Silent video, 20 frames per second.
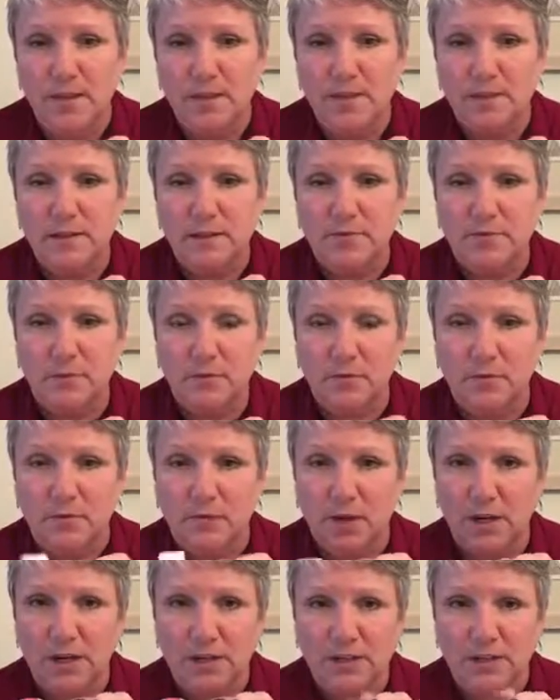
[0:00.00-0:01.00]
this is from the
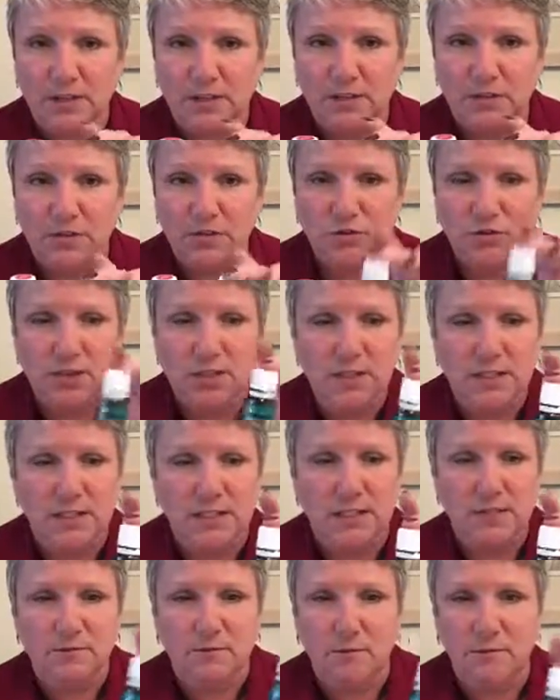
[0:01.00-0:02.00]
frankincense tree.
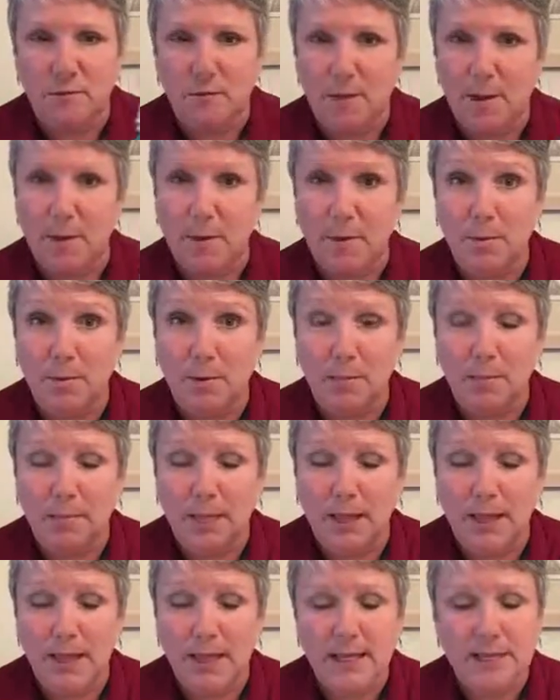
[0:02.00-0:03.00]
This is from the peppermint
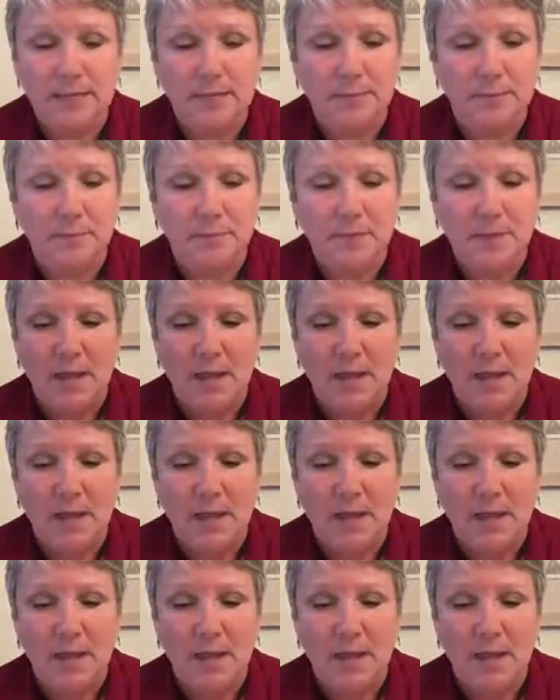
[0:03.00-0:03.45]
plant.